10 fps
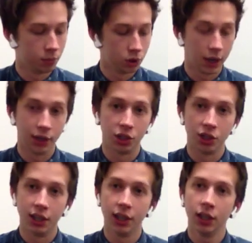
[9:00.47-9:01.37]
Change to
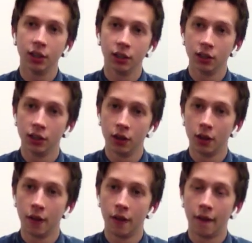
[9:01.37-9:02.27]
D:
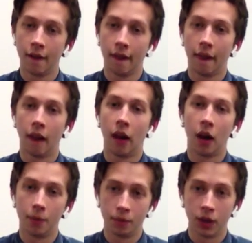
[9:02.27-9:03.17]

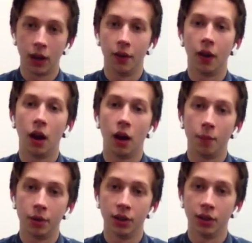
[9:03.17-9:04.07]
up, down, up.